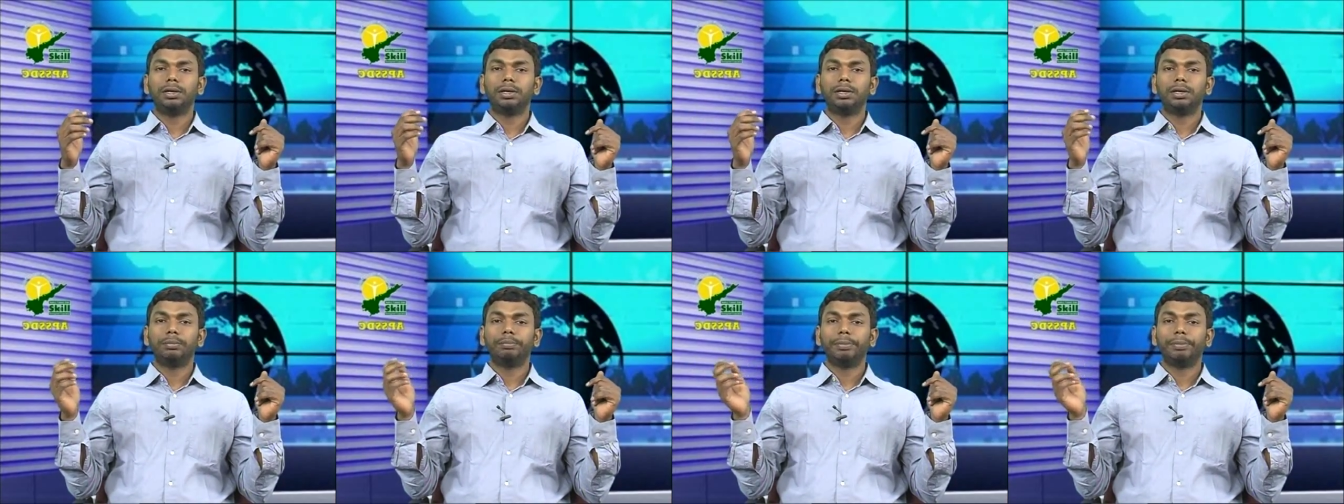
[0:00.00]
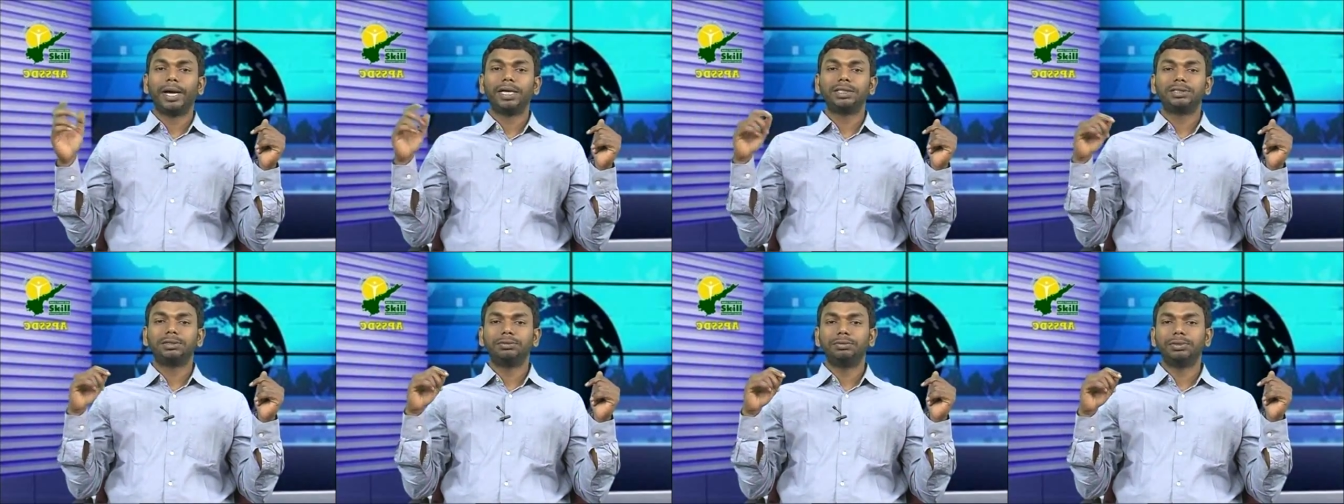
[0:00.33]

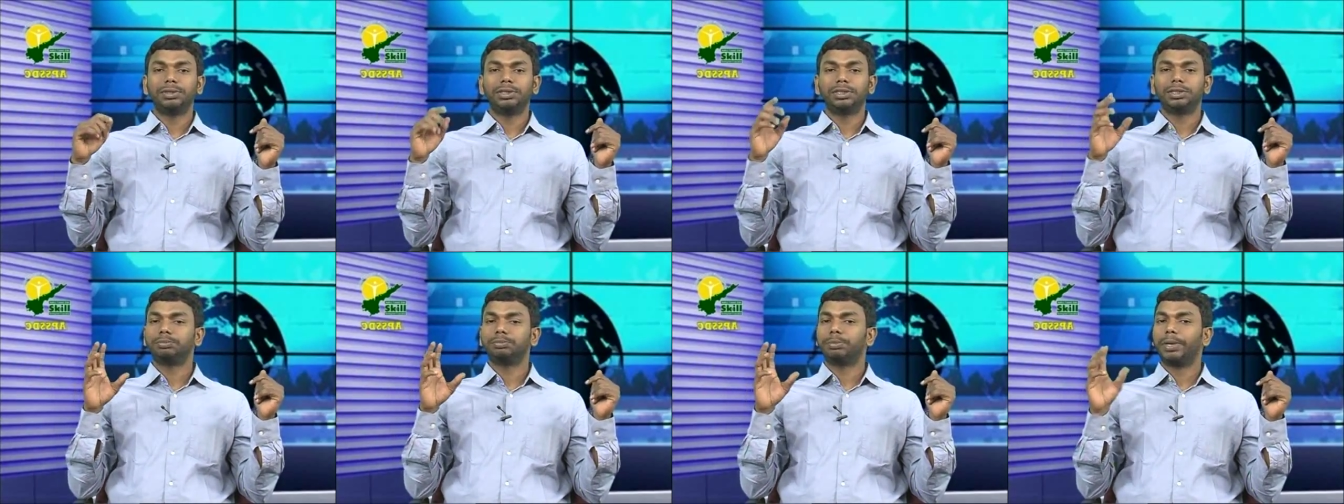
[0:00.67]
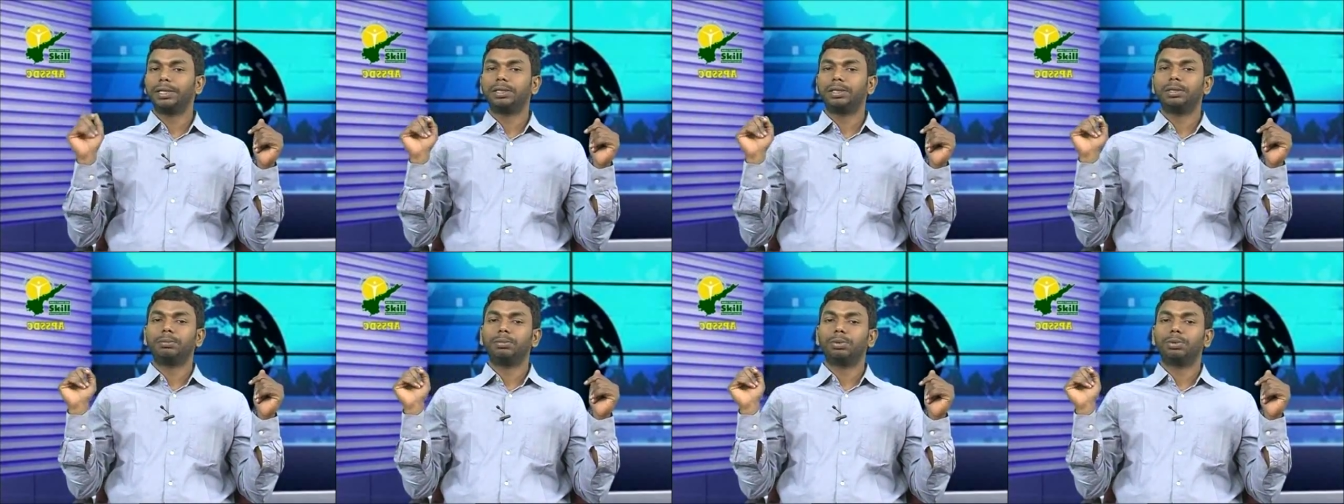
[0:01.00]
matched with this
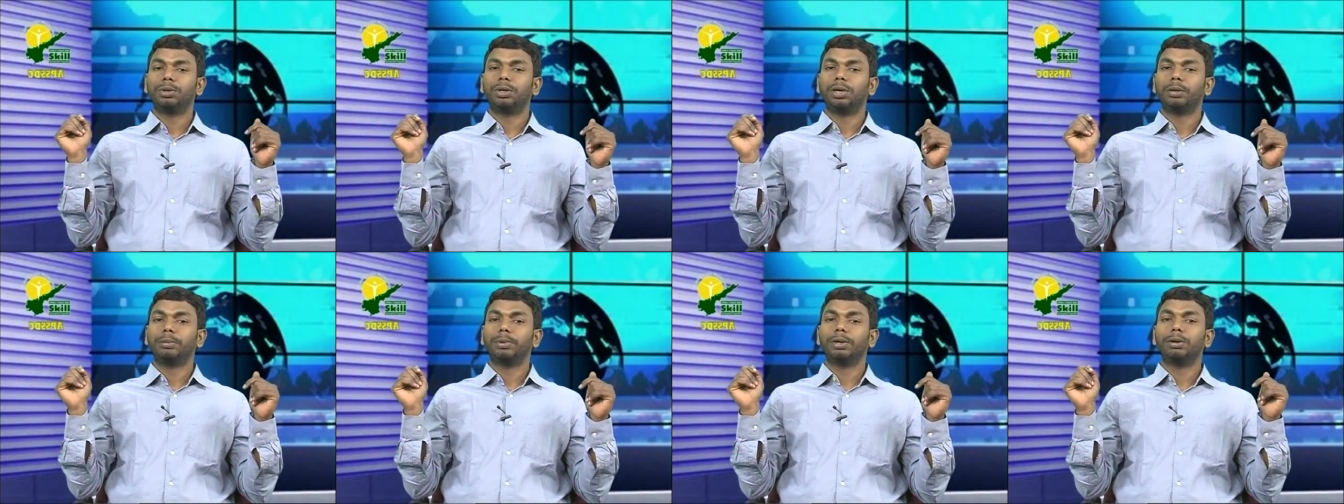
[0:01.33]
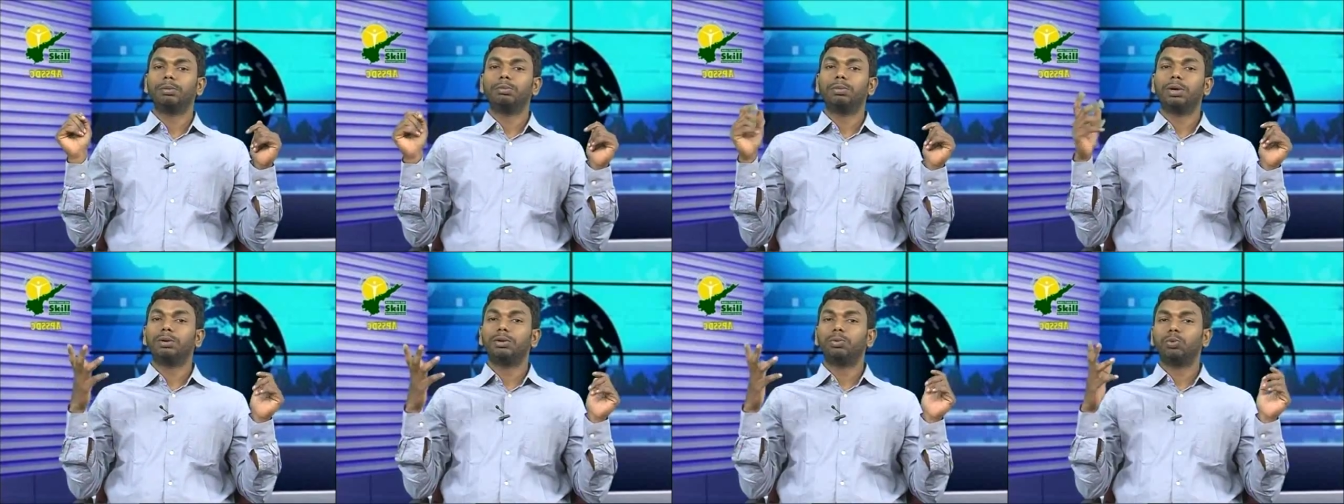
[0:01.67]
Python programming.
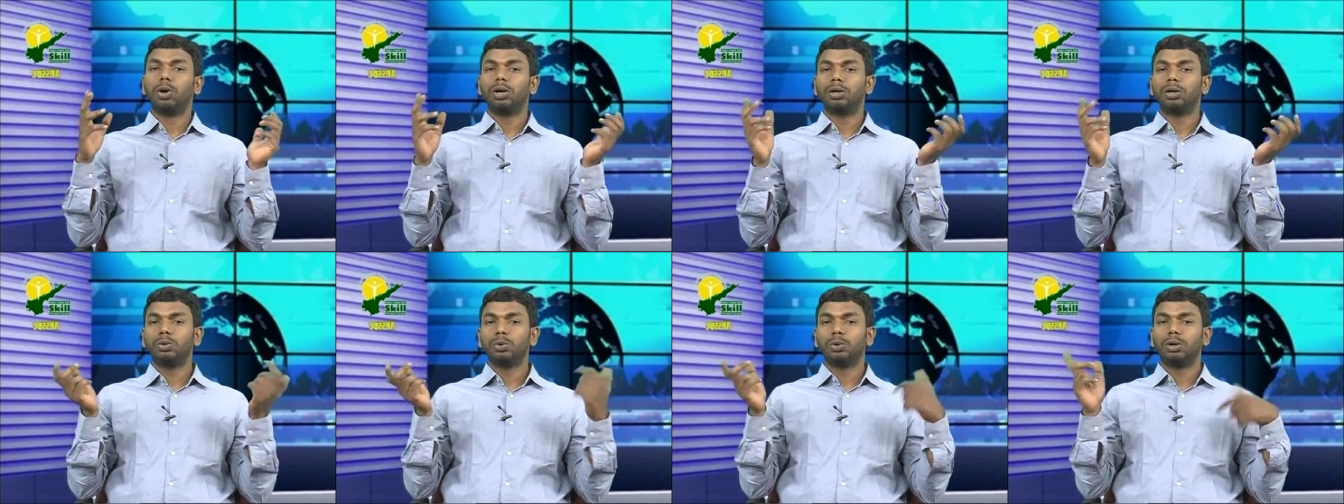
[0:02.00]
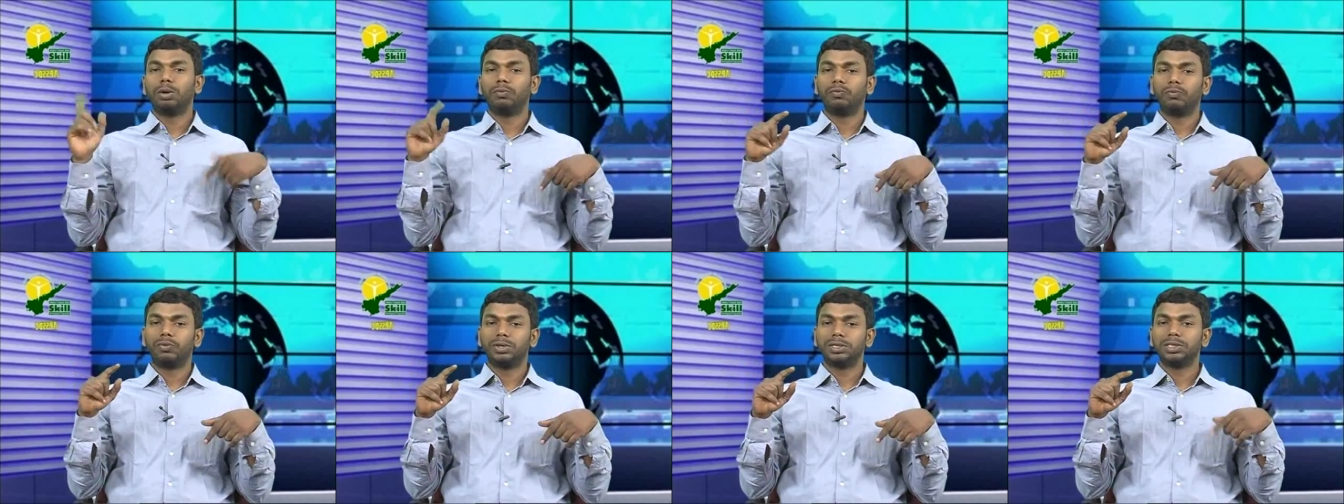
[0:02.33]
But what to
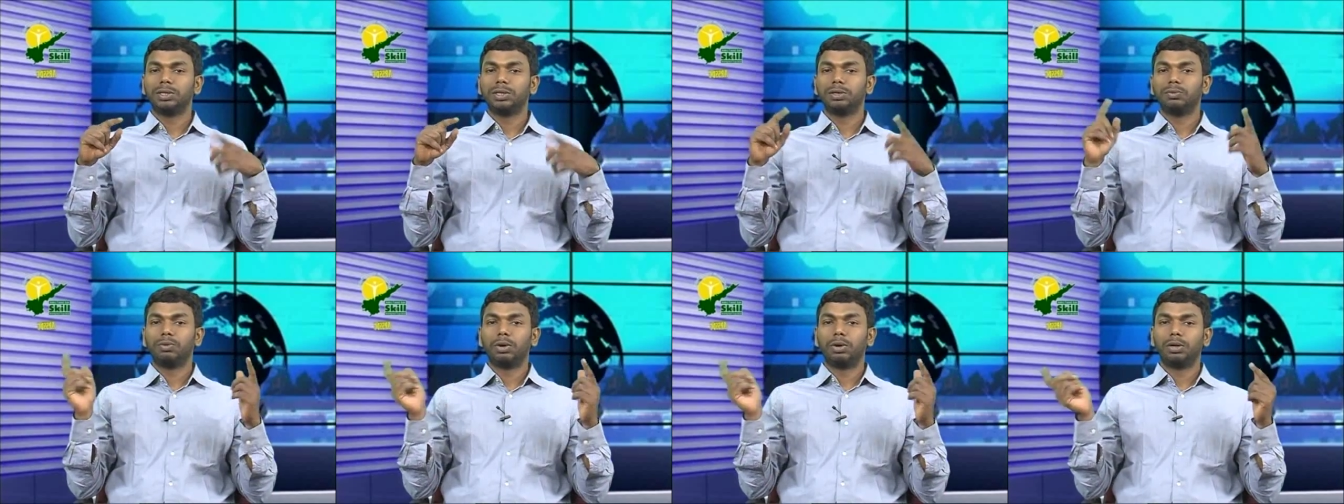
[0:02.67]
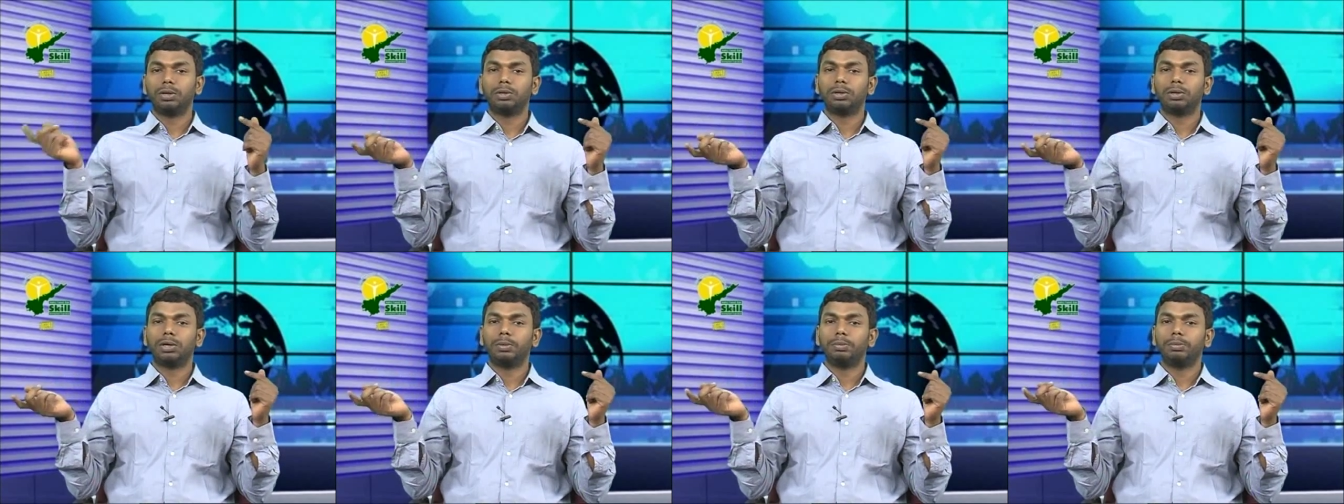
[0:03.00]
come first and what
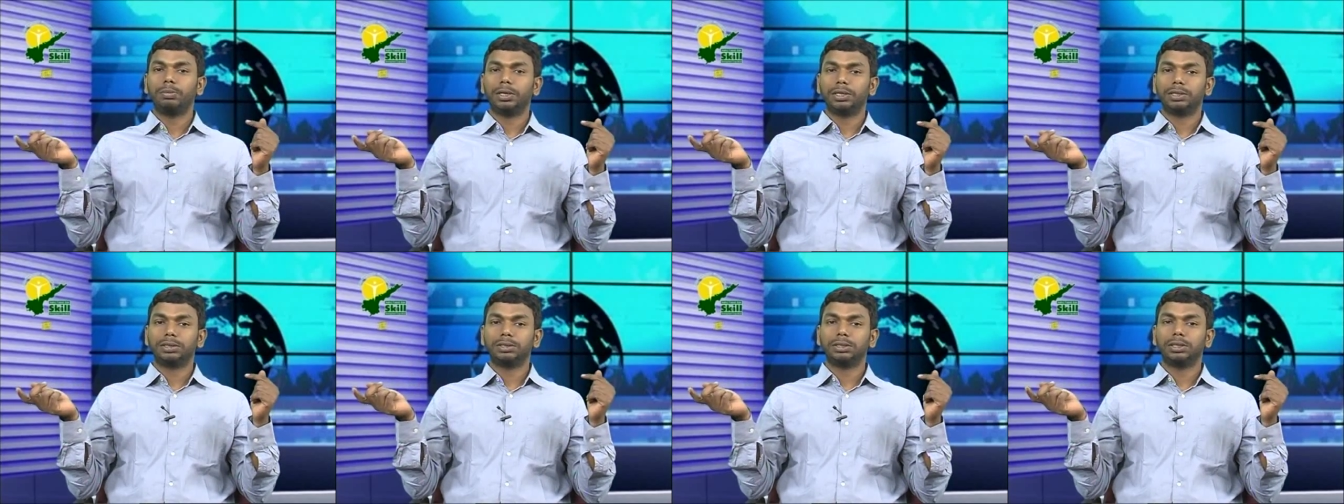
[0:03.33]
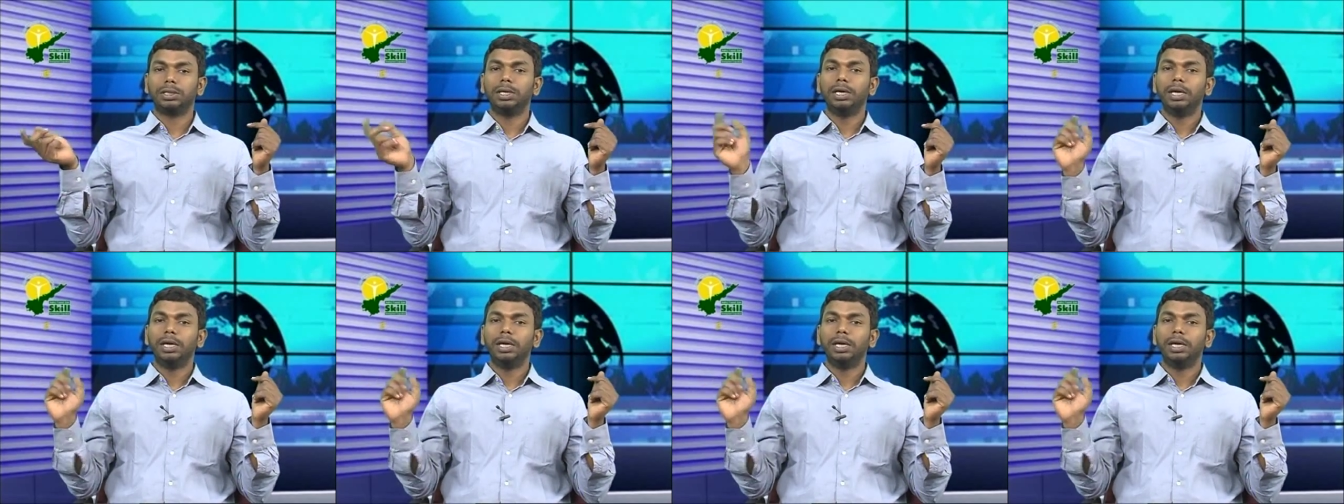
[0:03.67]
to come next?